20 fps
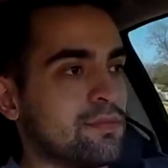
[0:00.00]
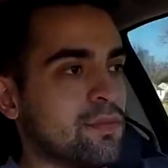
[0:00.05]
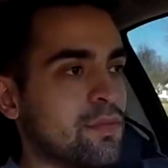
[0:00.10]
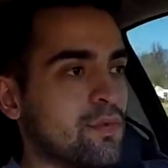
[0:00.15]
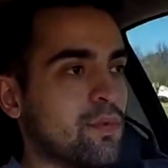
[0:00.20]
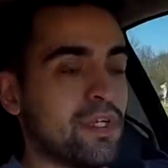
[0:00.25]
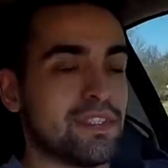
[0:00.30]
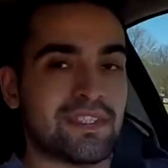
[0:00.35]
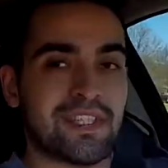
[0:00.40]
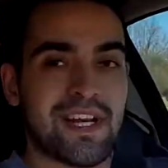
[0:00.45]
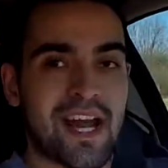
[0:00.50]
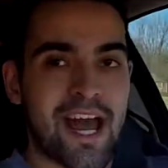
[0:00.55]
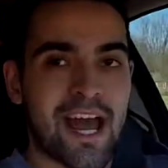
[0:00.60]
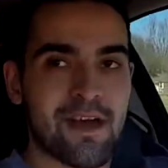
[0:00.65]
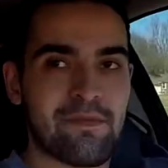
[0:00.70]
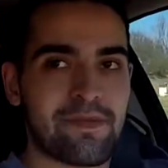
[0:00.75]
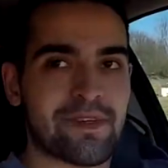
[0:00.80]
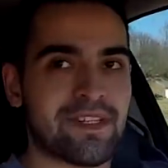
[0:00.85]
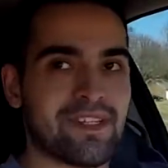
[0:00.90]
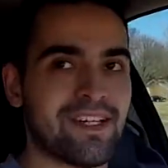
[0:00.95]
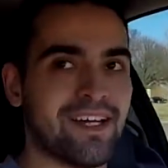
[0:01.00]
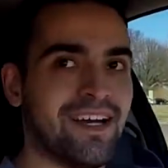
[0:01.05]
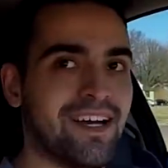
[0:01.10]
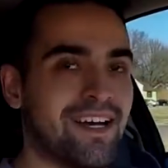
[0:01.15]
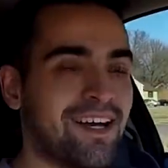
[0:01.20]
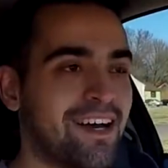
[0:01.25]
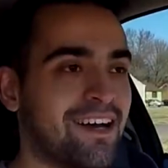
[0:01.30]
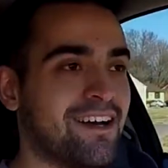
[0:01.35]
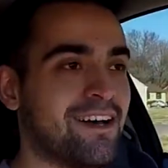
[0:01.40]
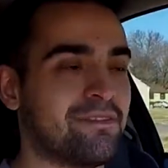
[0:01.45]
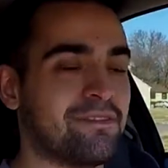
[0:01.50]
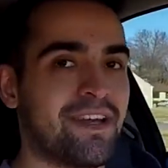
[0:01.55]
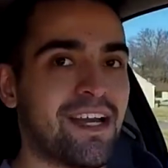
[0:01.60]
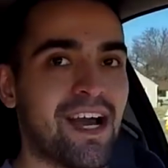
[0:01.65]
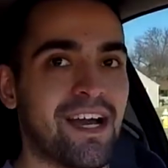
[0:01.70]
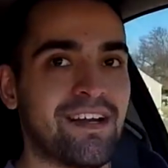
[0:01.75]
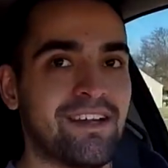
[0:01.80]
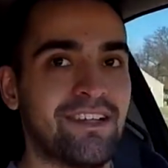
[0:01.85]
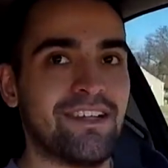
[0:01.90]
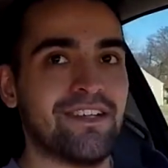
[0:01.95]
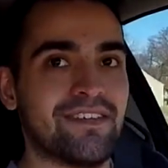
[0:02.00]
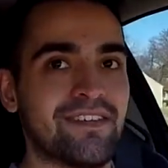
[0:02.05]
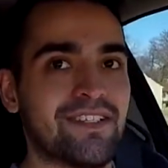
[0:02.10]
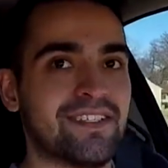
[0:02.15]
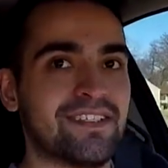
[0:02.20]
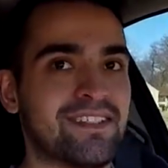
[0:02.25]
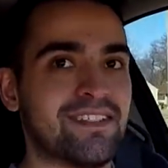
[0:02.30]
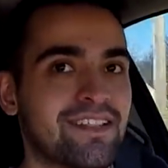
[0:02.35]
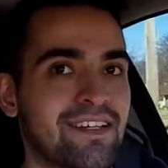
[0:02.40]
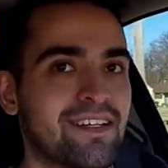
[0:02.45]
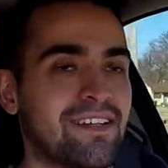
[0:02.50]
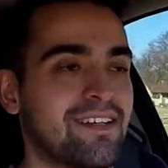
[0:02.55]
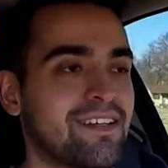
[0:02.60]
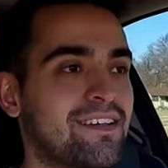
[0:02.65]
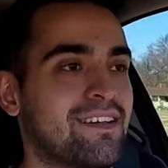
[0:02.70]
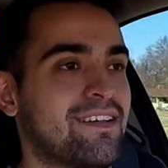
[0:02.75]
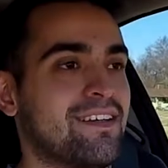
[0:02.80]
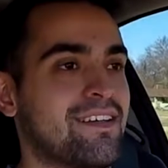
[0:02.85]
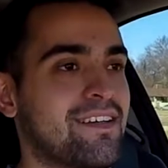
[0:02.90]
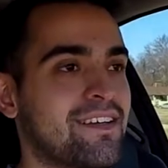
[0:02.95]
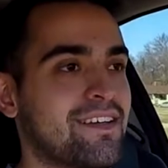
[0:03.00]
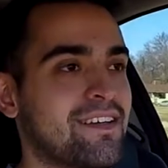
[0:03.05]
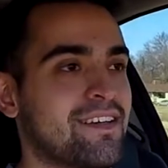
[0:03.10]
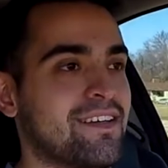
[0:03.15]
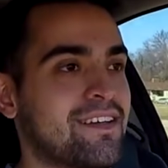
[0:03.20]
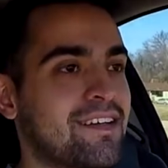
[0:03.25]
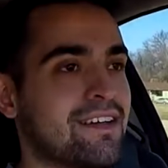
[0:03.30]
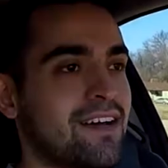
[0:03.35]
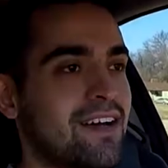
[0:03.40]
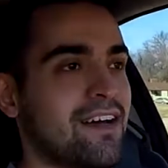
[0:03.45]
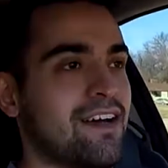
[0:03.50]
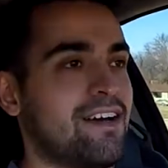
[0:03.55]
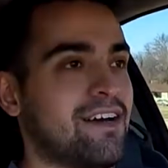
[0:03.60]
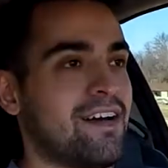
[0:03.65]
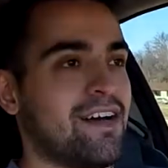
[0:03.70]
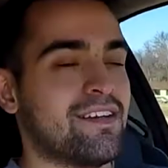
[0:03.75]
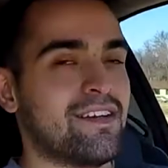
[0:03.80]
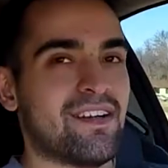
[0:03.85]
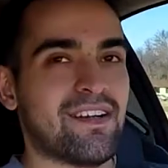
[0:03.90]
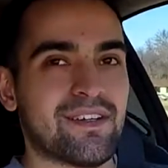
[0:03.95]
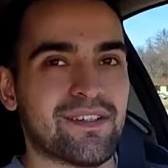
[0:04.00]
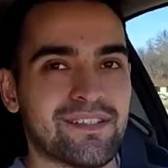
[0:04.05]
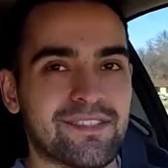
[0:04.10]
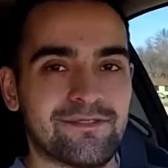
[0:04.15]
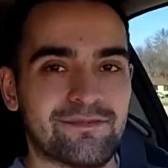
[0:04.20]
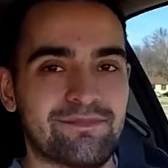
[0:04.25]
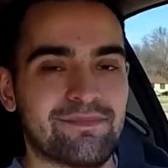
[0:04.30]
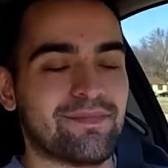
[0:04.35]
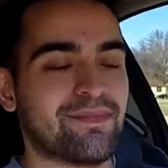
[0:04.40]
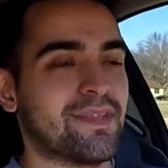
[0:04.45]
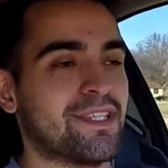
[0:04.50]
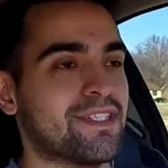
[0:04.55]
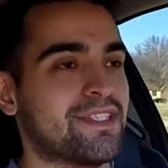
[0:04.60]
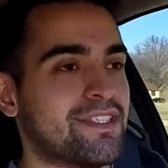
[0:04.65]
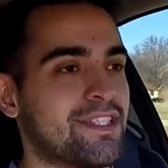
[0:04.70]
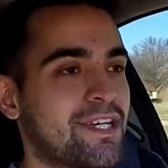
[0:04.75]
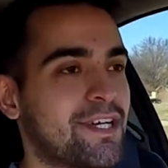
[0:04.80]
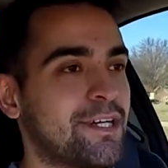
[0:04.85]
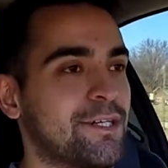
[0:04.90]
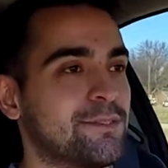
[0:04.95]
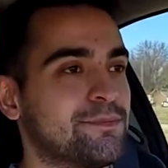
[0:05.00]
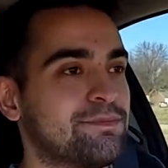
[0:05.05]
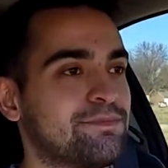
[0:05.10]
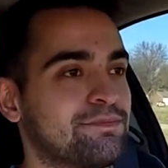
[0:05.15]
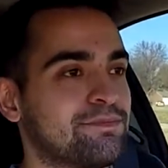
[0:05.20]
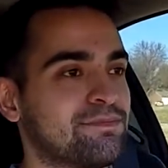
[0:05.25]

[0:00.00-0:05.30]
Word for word: what's gonna happen. I'm kind of nervous. uh, I don't know. So